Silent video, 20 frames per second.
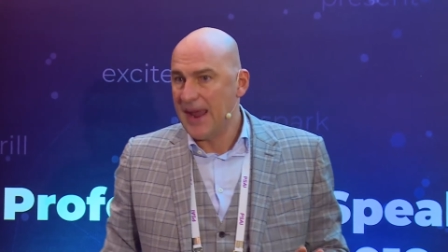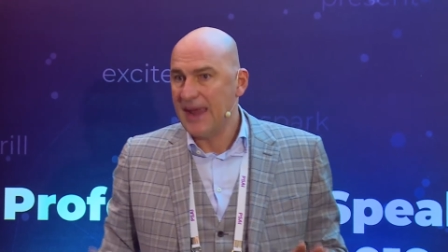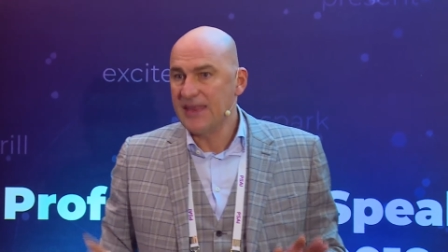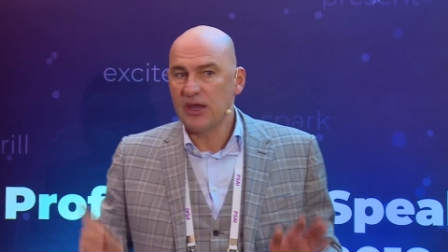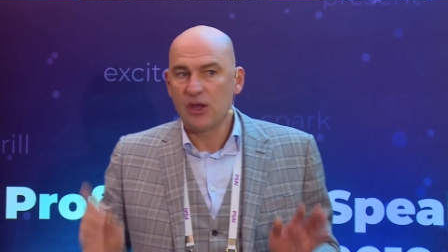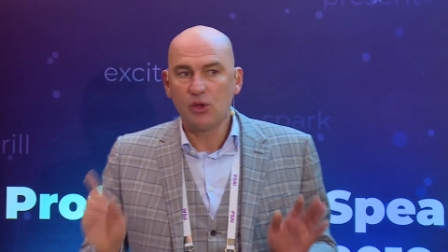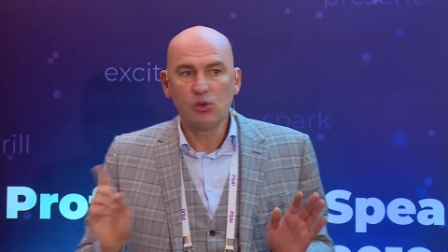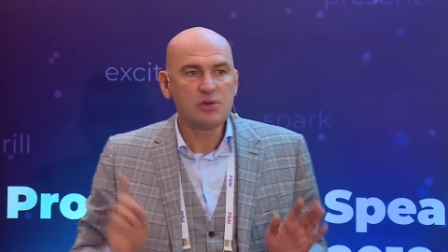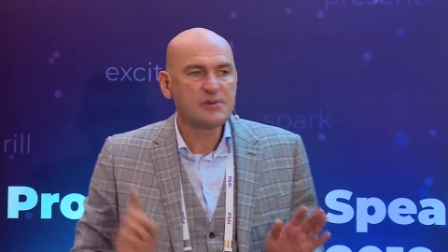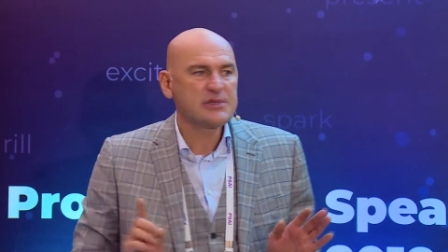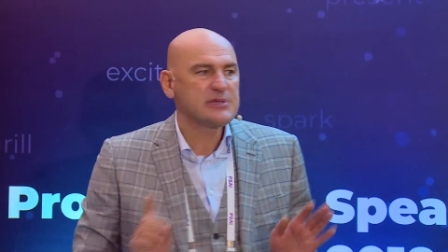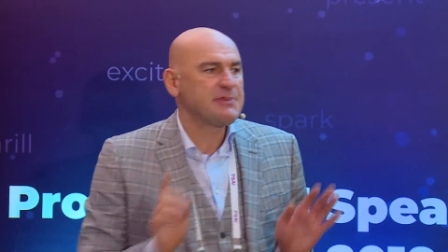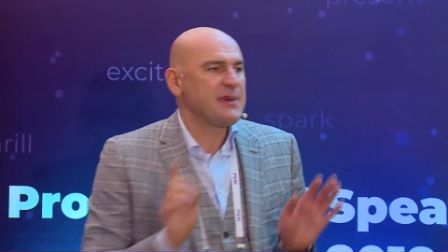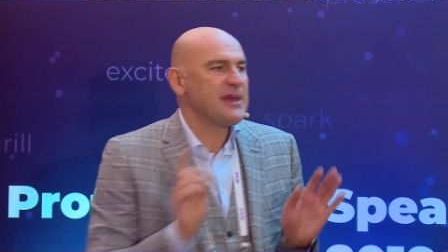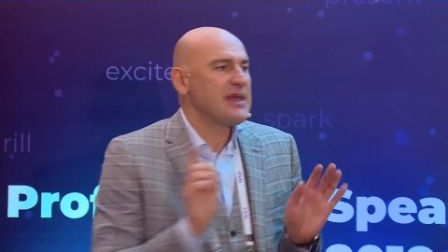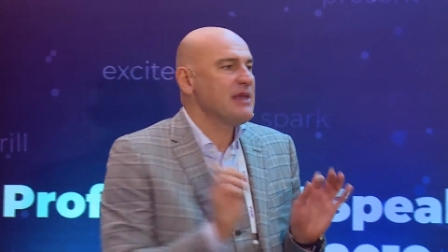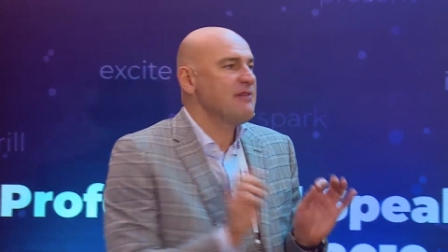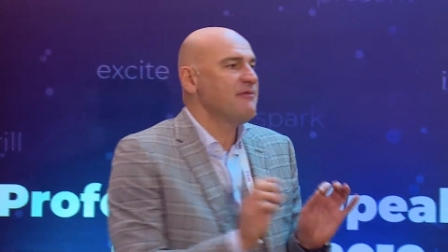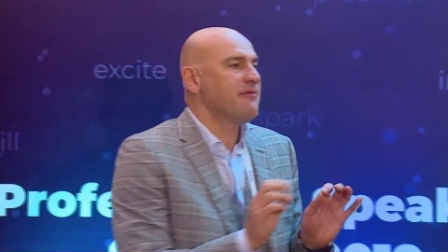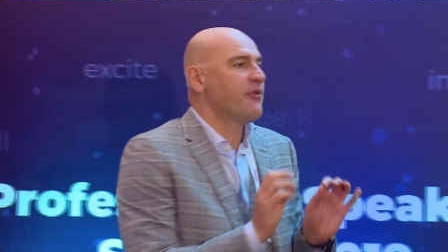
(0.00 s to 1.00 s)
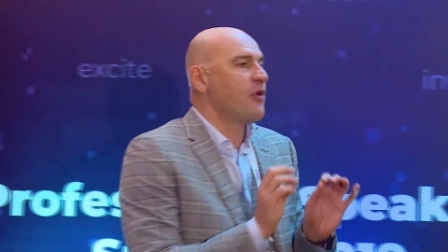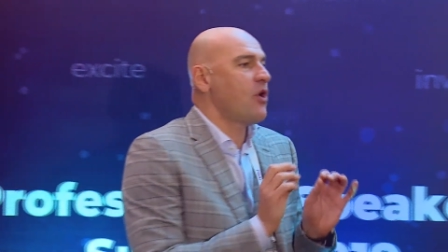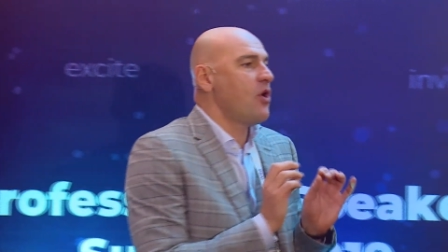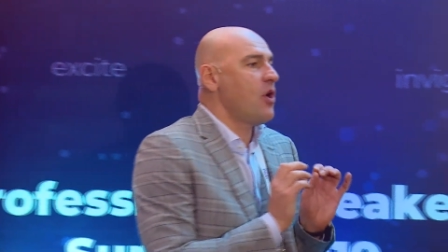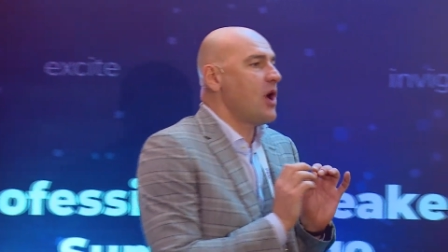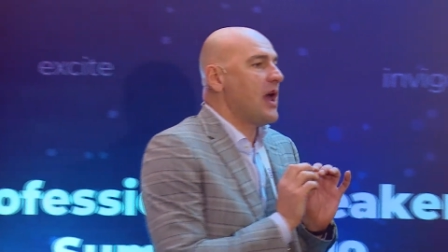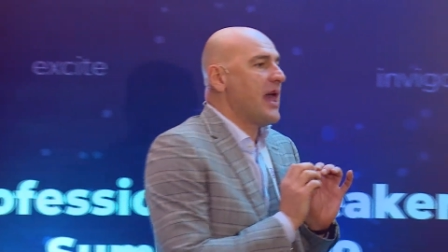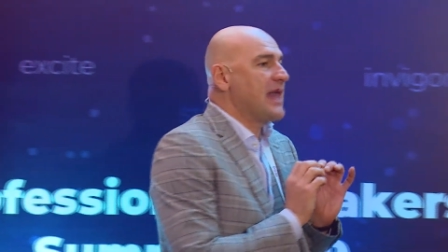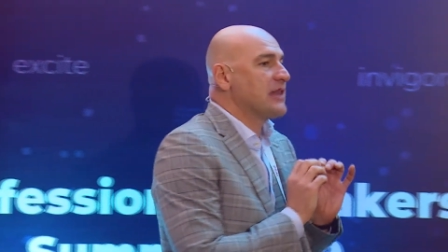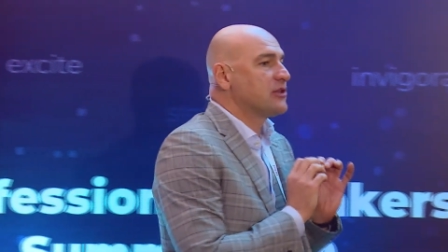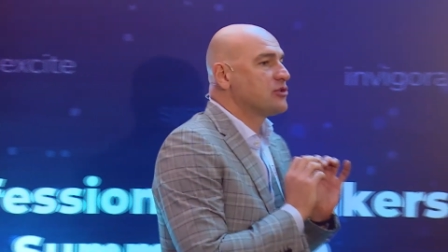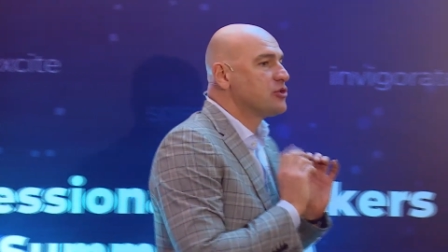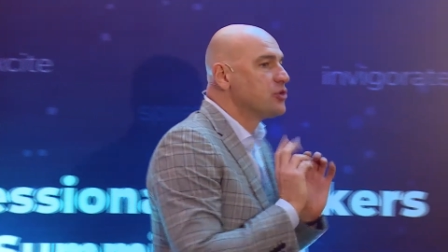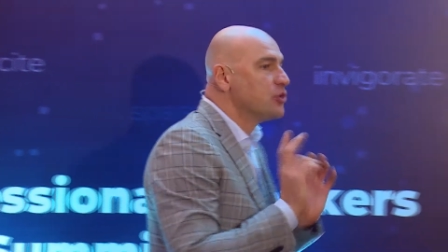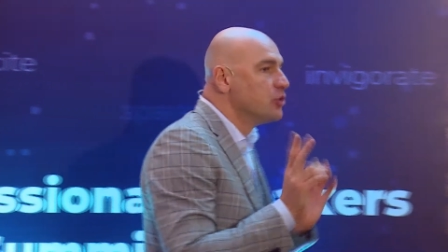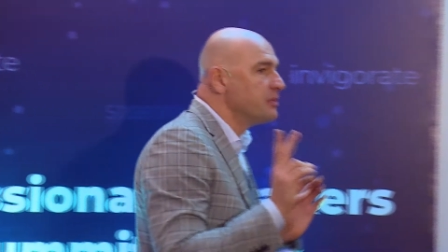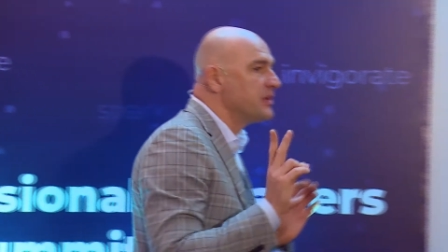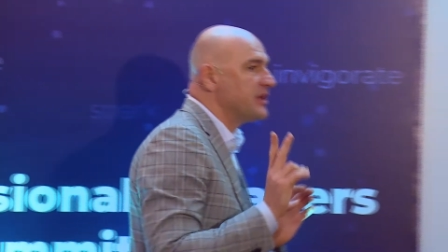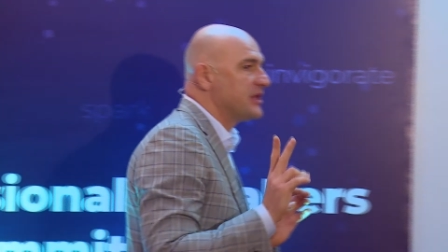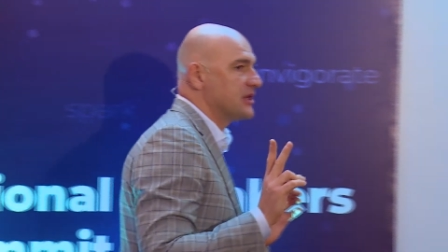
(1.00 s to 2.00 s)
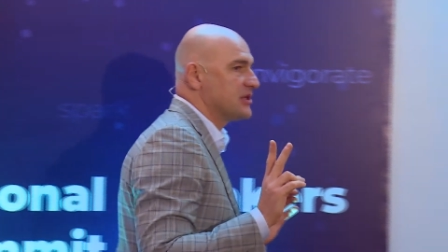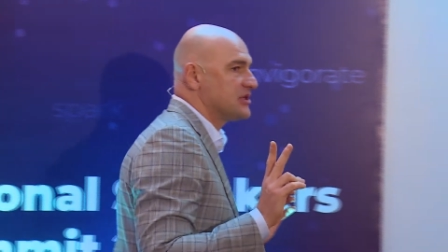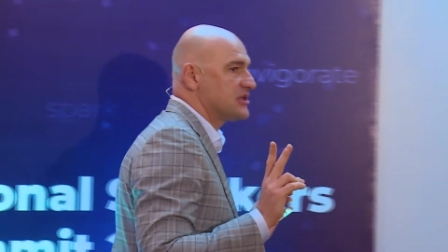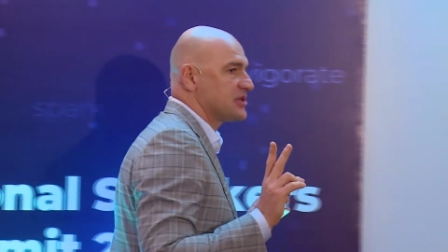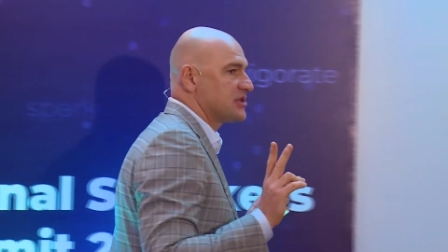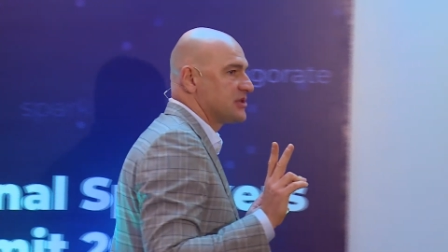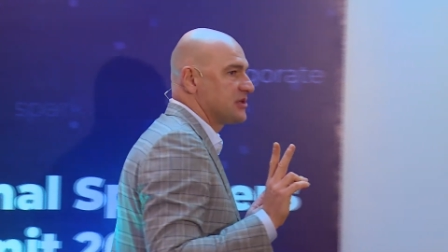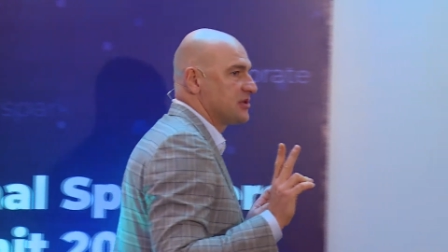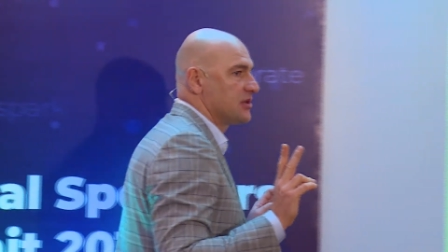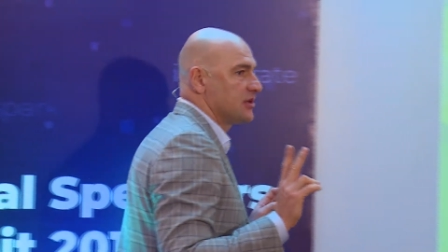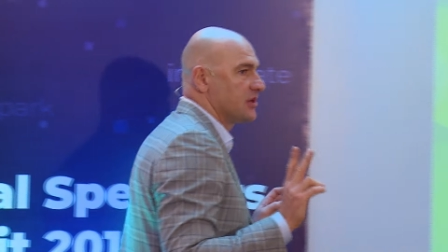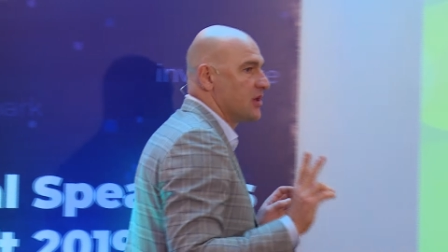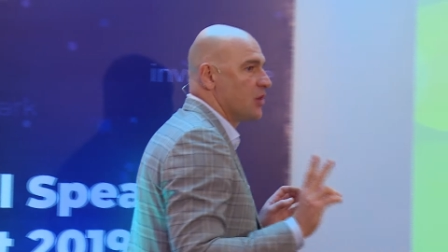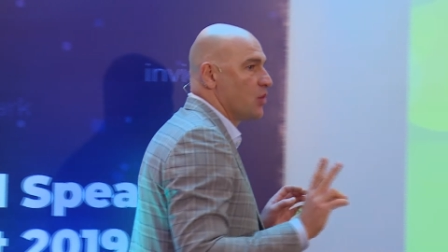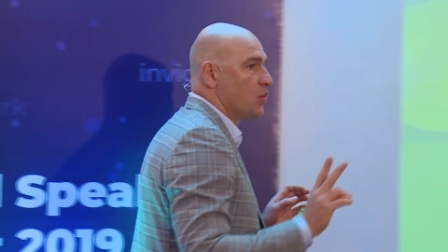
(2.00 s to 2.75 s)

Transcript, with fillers: And he will be speaking for uh, two minutes